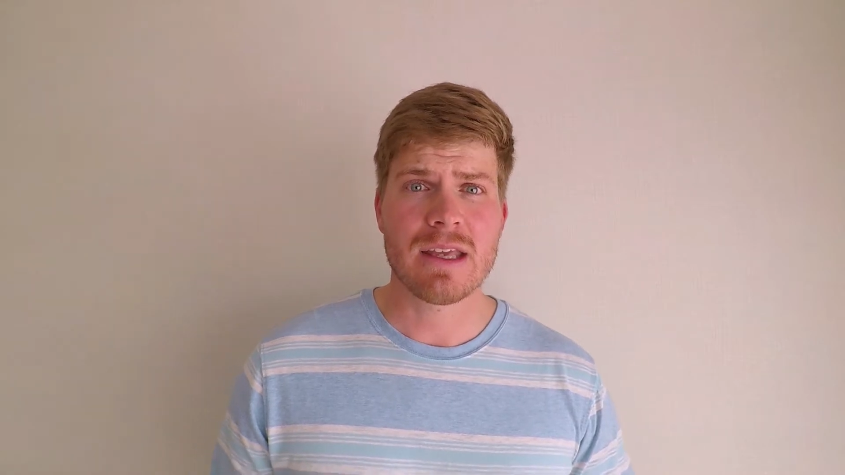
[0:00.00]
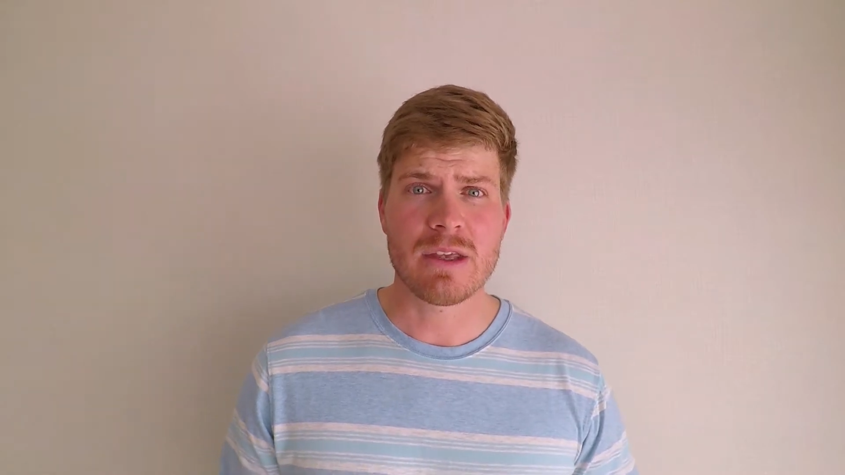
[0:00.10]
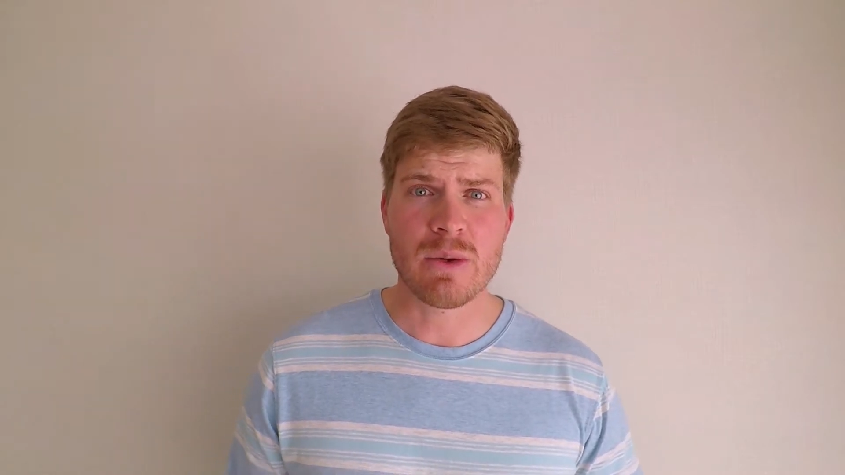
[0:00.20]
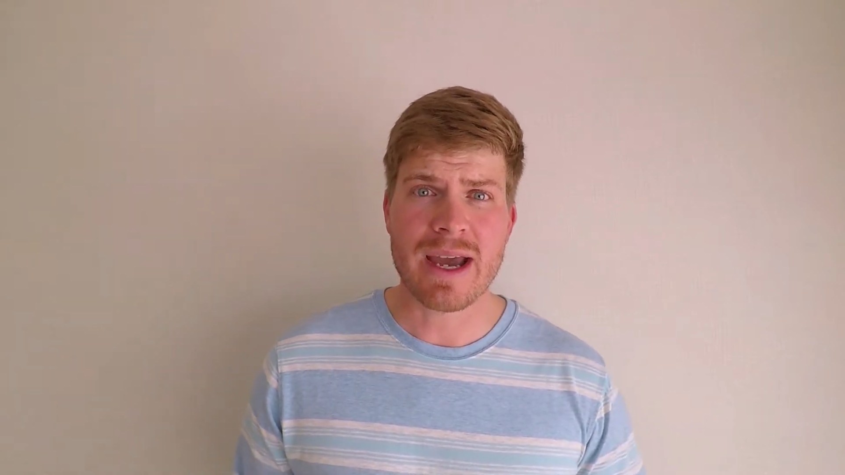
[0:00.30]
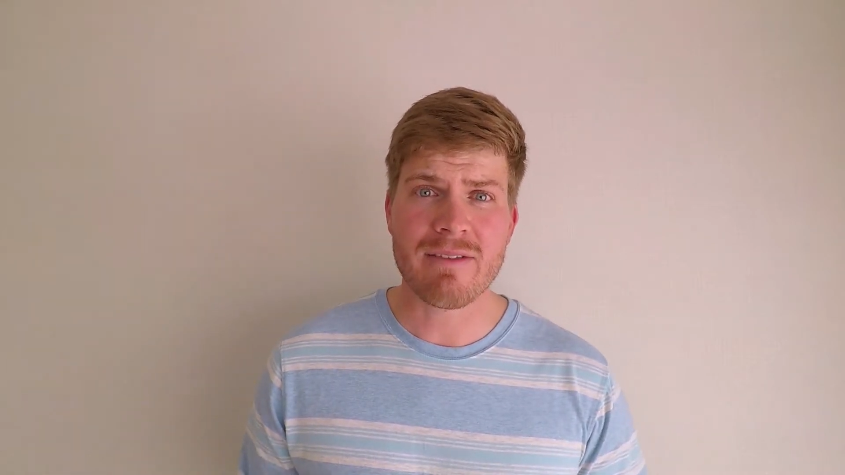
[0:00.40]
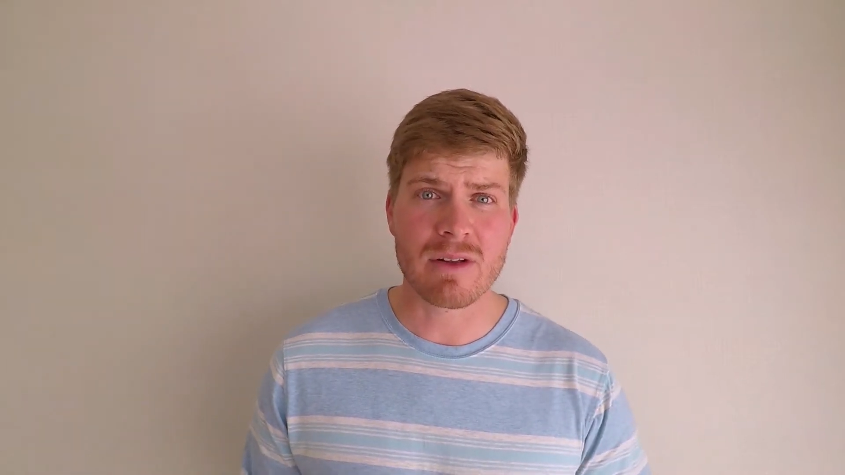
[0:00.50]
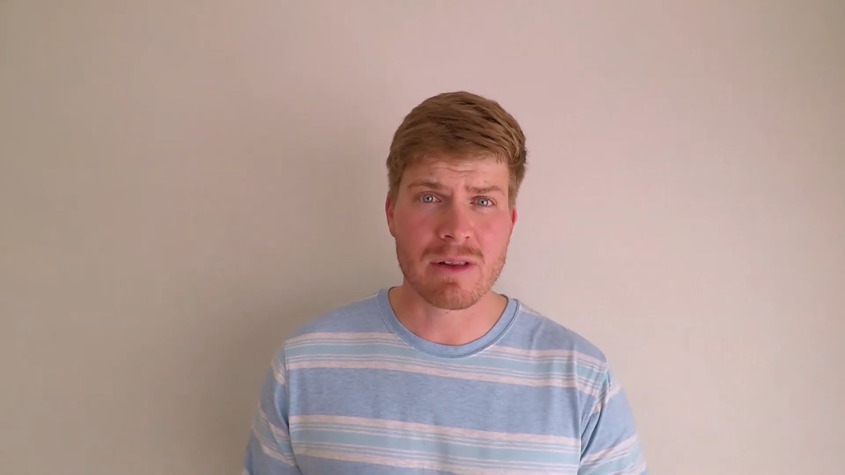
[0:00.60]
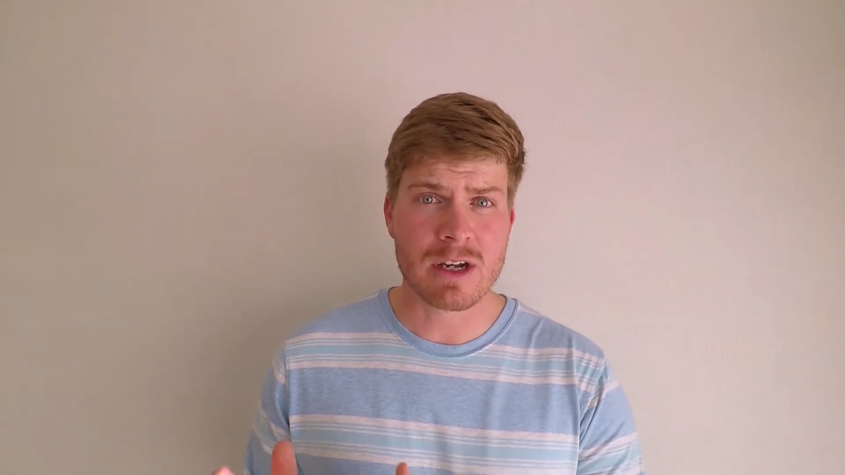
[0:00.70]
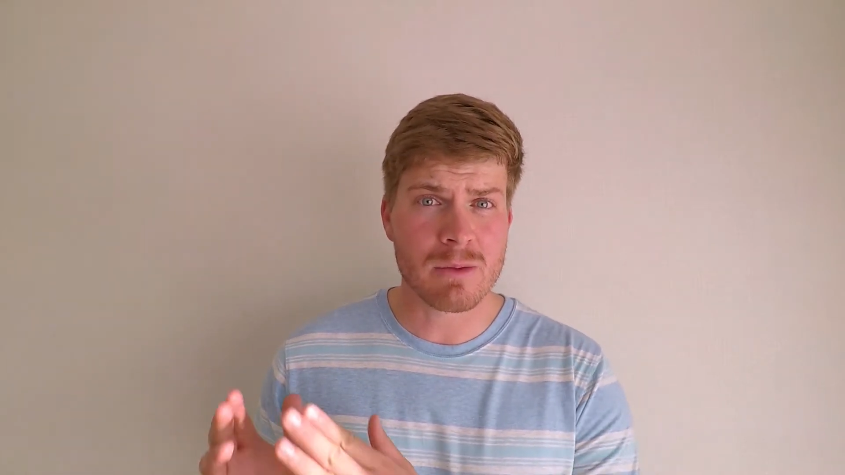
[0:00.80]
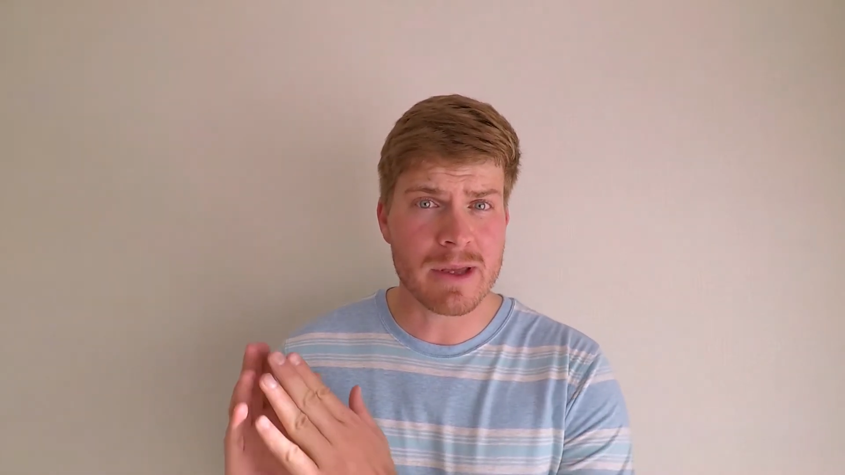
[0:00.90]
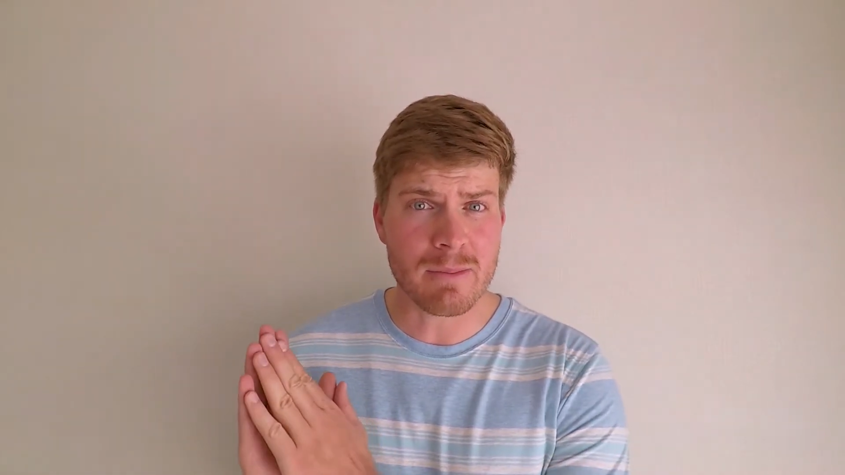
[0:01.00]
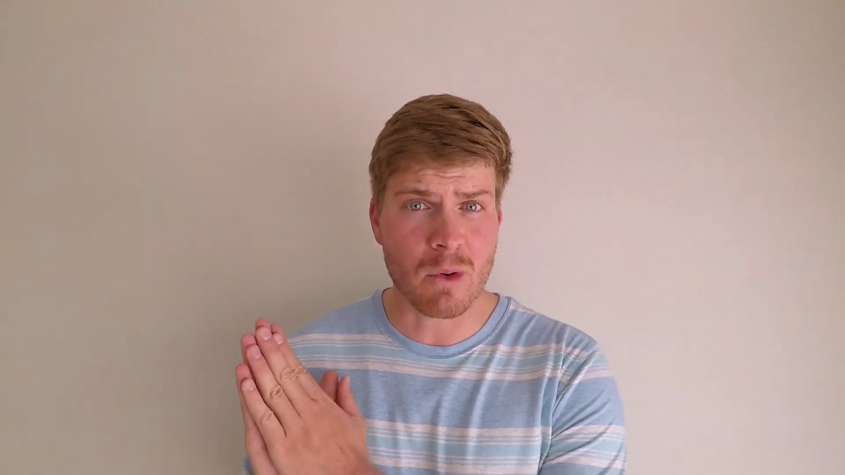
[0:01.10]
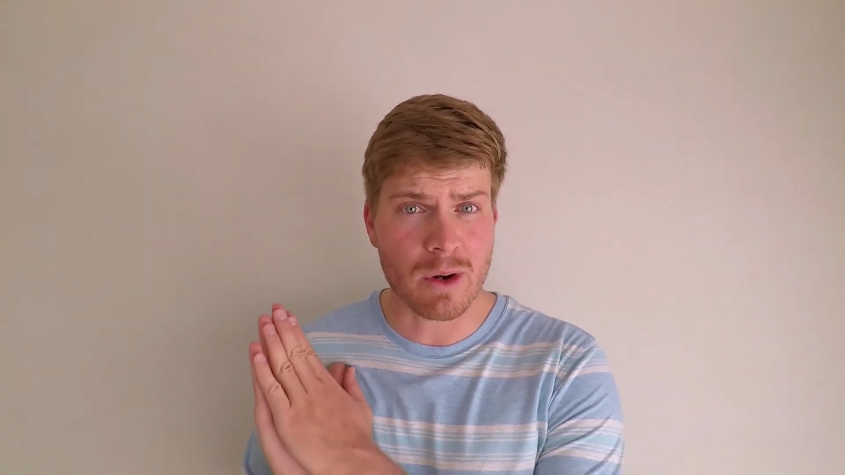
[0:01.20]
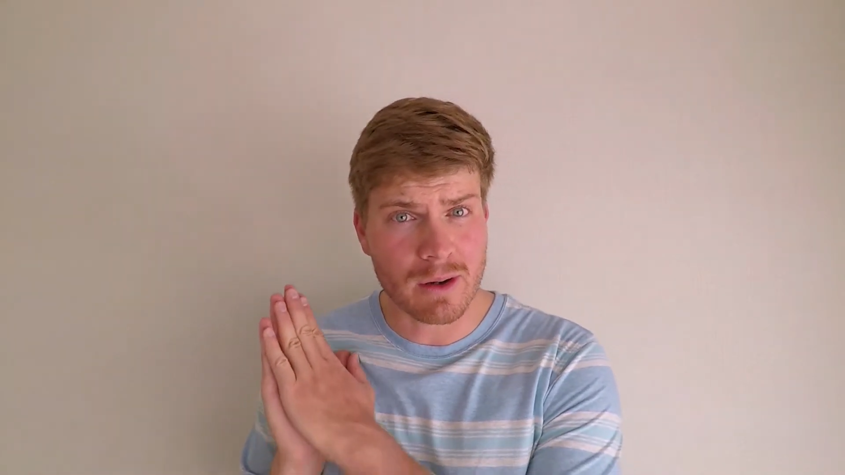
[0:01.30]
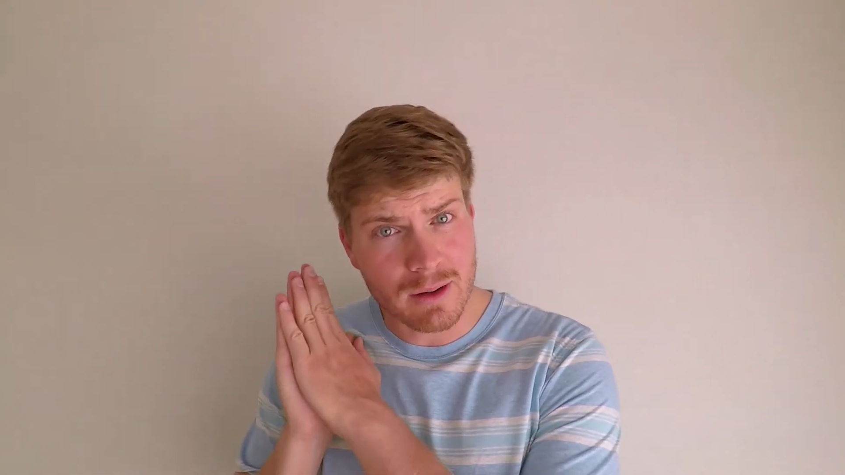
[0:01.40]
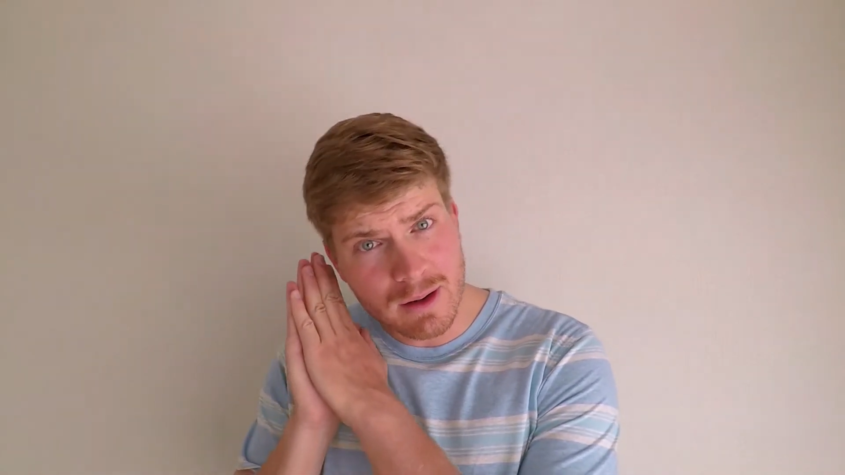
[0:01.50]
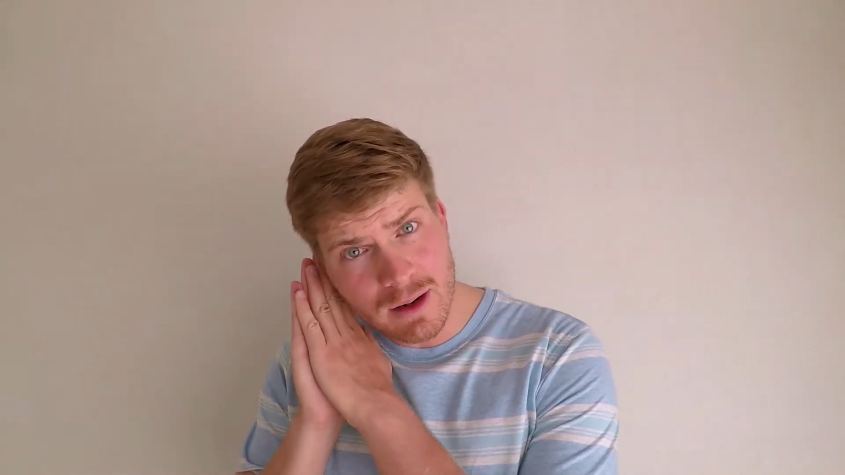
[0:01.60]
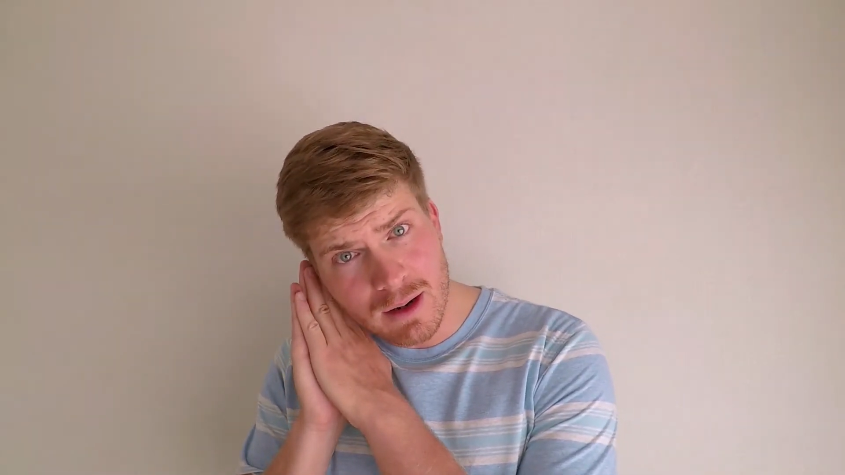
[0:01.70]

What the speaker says: You have a little bit more